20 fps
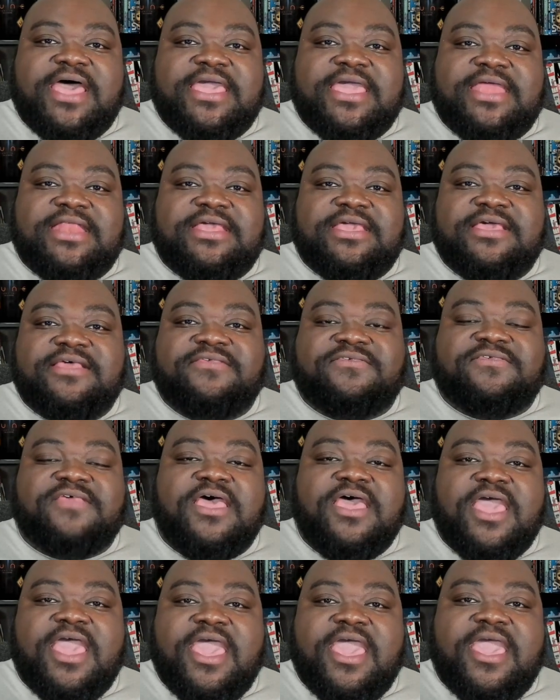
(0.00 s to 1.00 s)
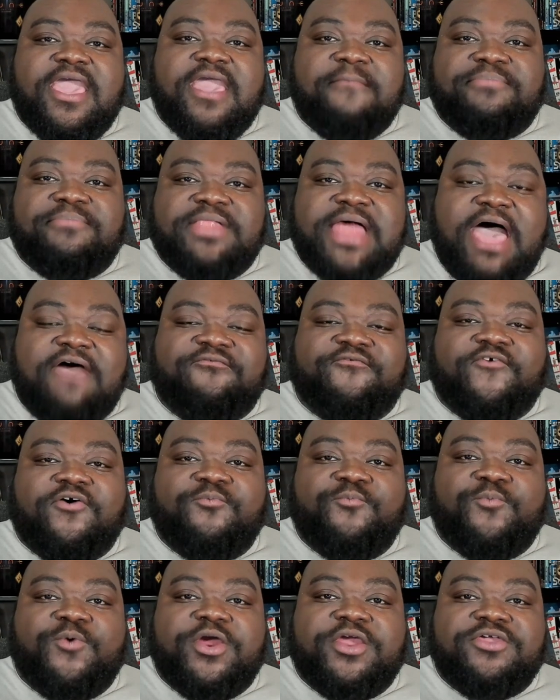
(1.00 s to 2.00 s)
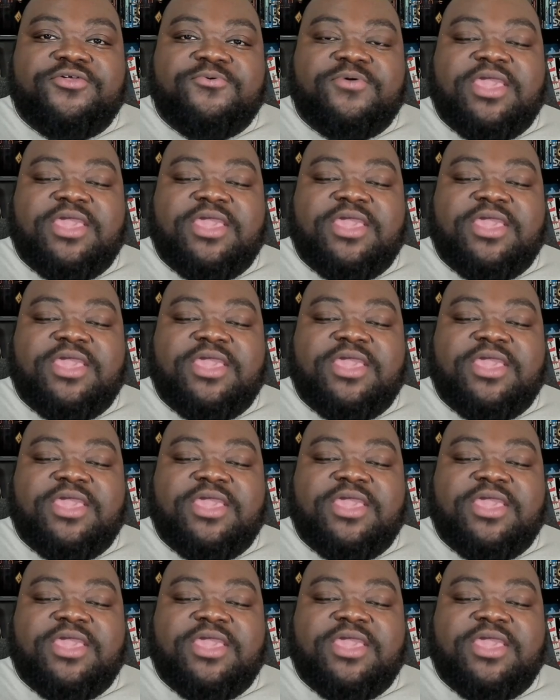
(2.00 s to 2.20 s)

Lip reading: it is a platform where you